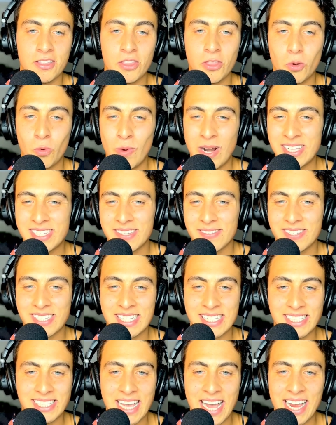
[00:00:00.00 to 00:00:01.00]
The rest of
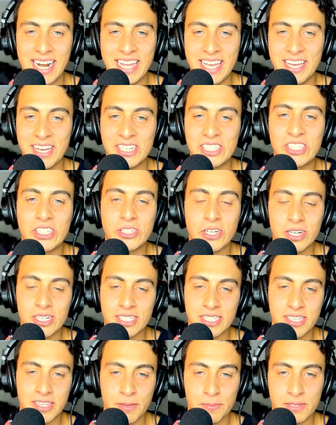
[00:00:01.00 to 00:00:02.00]
society
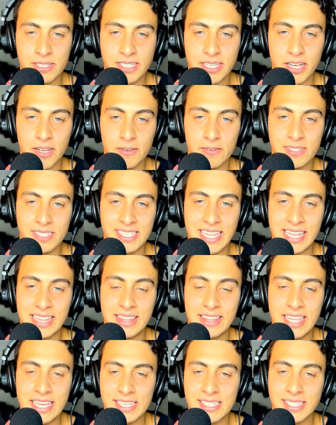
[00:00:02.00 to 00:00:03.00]
assures to themselves
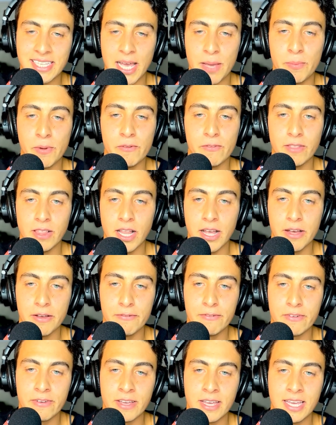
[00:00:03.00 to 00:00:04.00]
that this type of
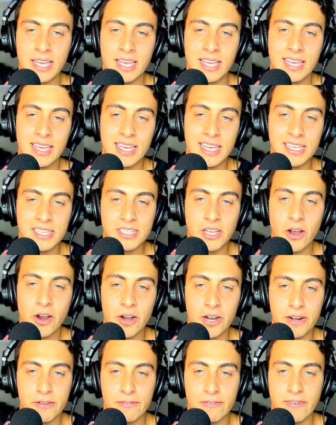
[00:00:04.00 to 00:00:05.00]
love is
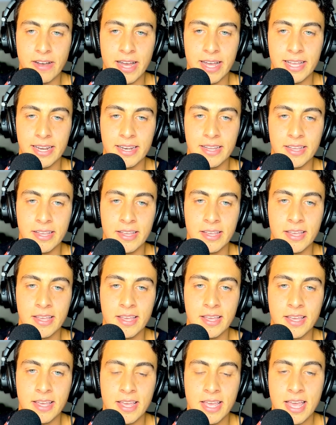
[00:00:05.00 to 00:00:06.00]
hard to find.
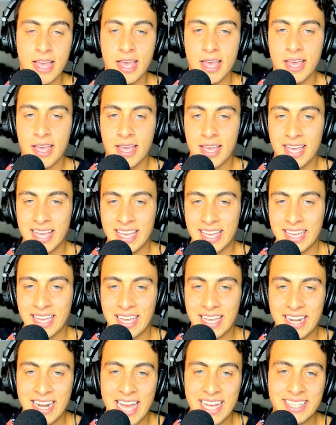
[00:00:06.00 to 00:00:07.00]

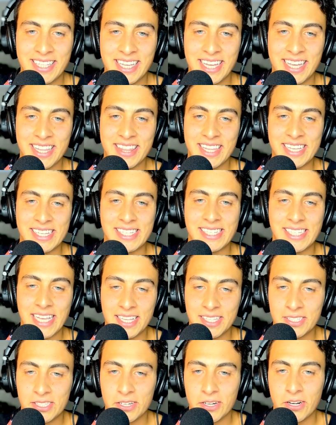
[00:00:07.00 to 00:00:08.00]
Connecting in this
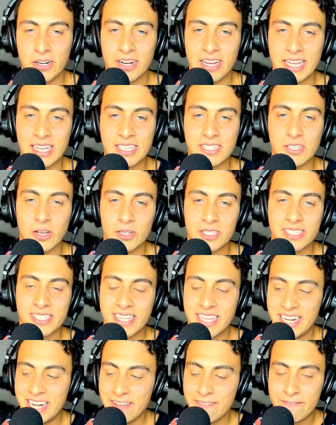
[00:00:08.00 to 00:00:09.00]
center
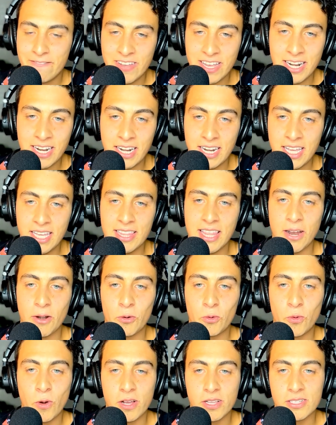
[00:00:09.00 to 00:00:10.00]
exalts the divinity
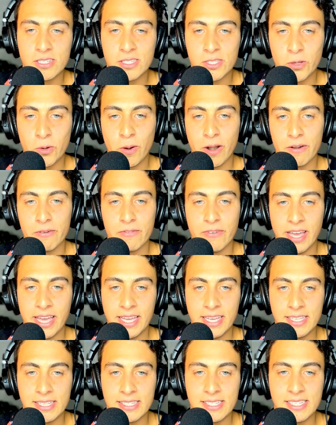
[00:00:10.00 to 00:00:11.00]
that runs through our
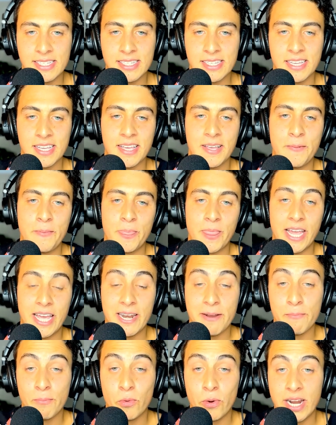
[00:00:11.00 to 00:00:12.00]
veins
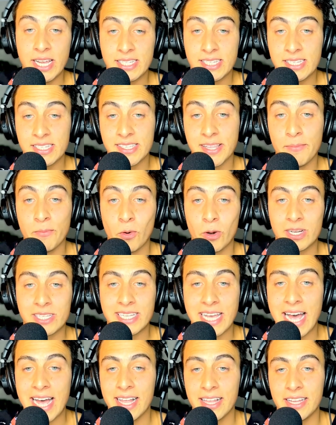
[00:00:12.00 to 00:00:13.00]
and embraces the
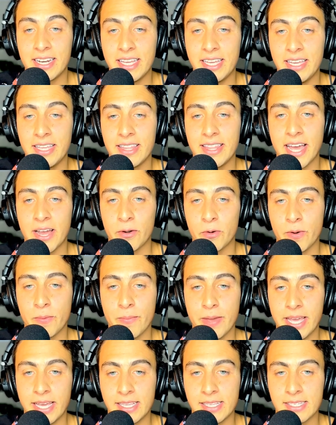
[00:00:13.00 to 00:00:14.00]
mortality that
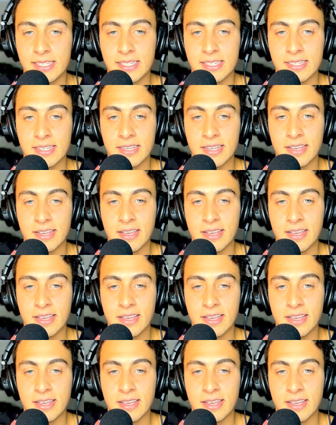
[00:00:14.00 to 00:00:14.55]
remains.